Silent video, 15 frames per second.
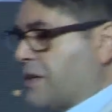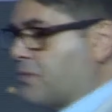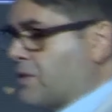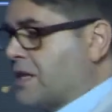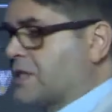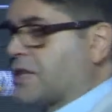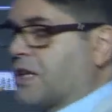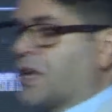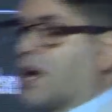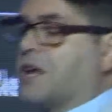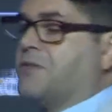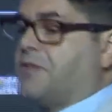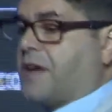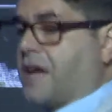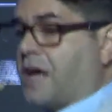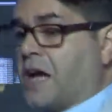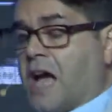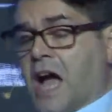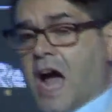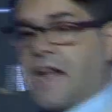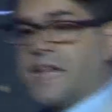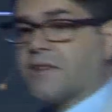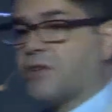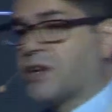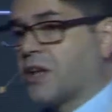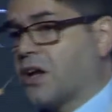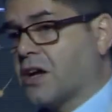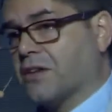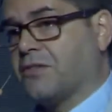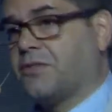where's the life here? And give it
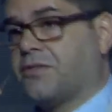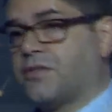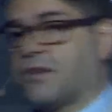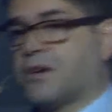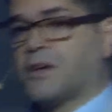life.